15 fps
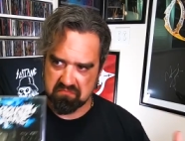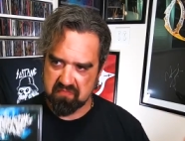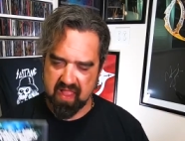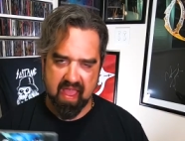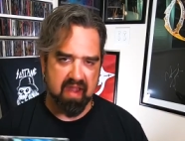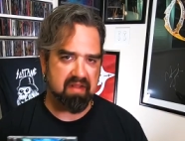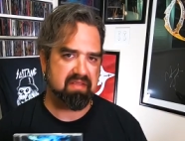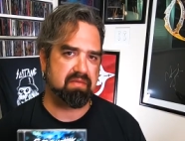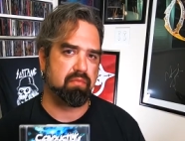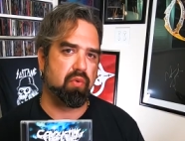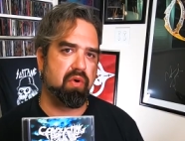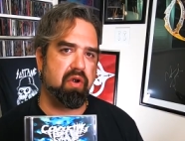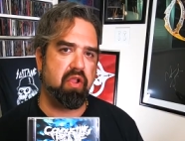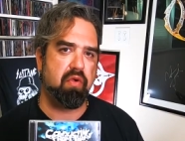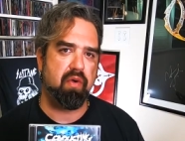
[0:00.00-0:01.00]
they added some
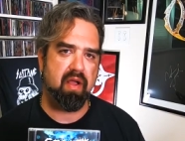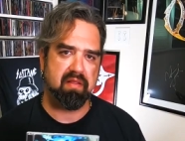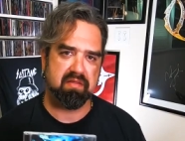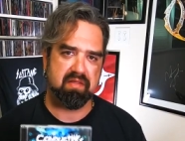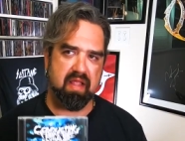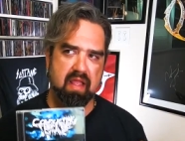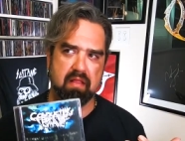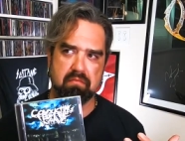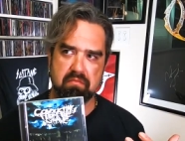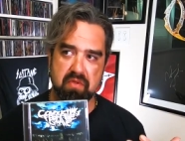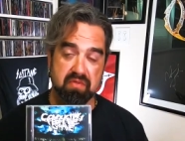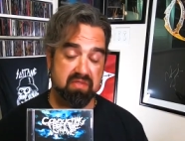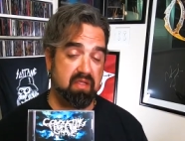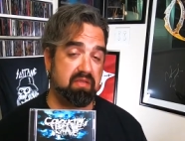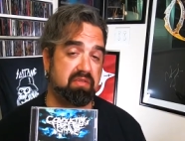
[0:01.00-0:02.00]
more nuance, and
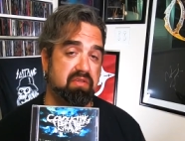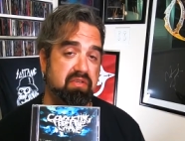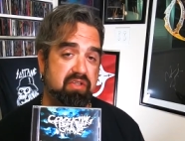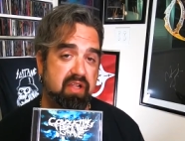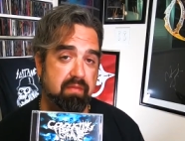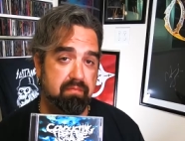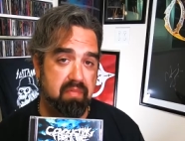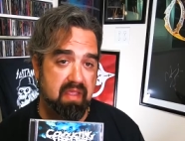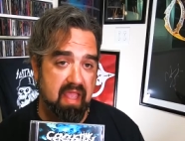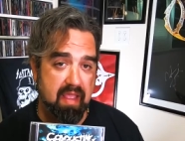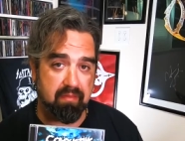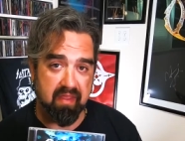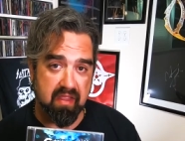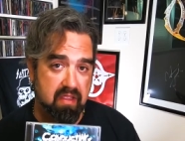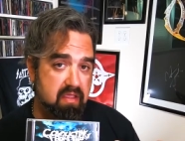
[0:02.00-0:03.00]
musicianship
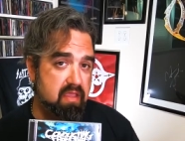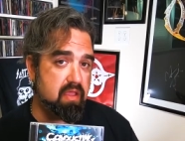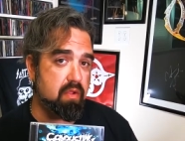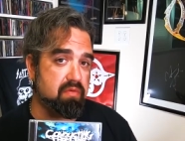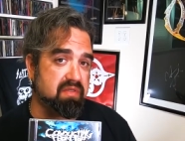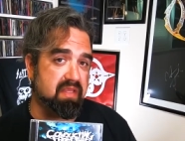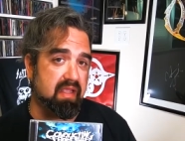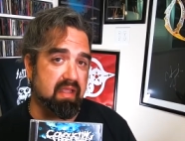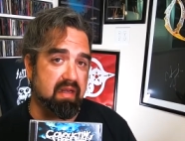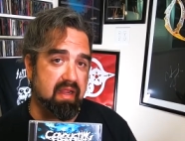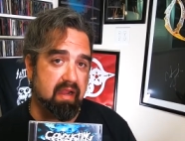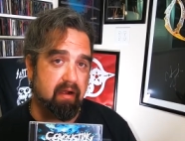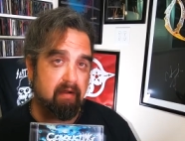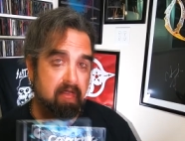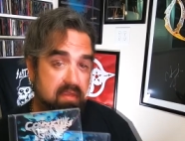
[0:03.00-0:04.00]
became like a huge thing in
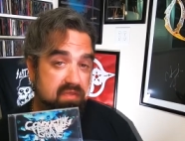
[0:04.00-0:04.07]
here.